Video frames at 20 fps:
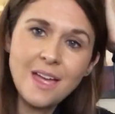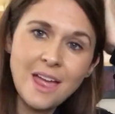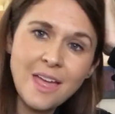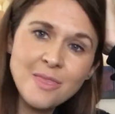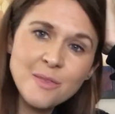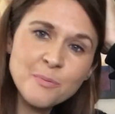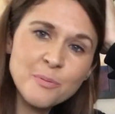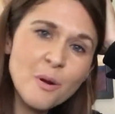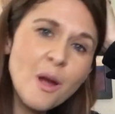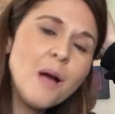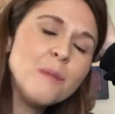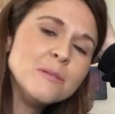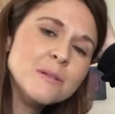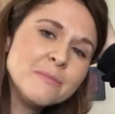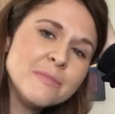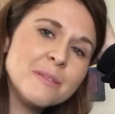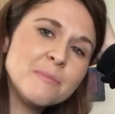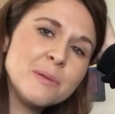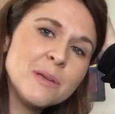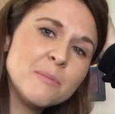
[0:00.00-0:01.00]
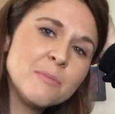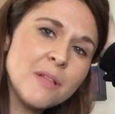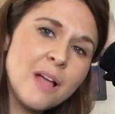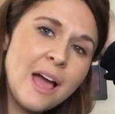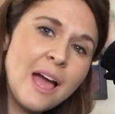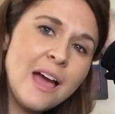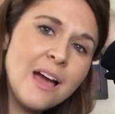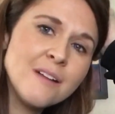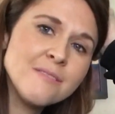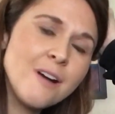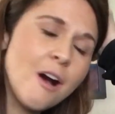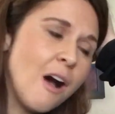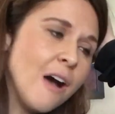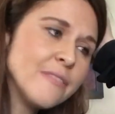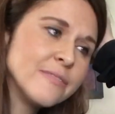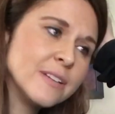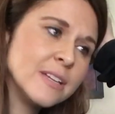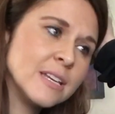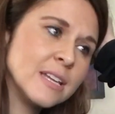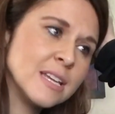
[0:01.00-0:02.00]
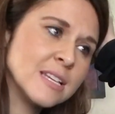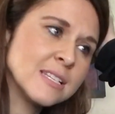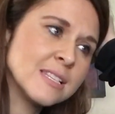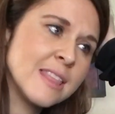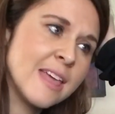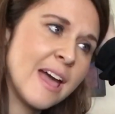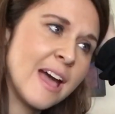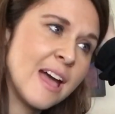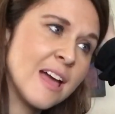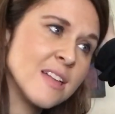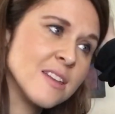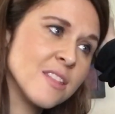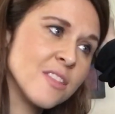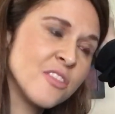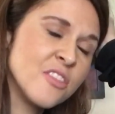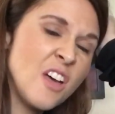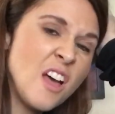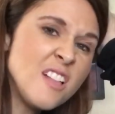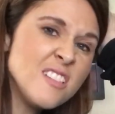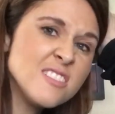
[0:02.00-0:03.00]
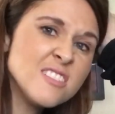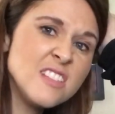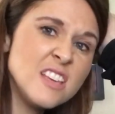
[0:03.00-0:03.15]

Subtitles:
And the problem that people have often is that they'll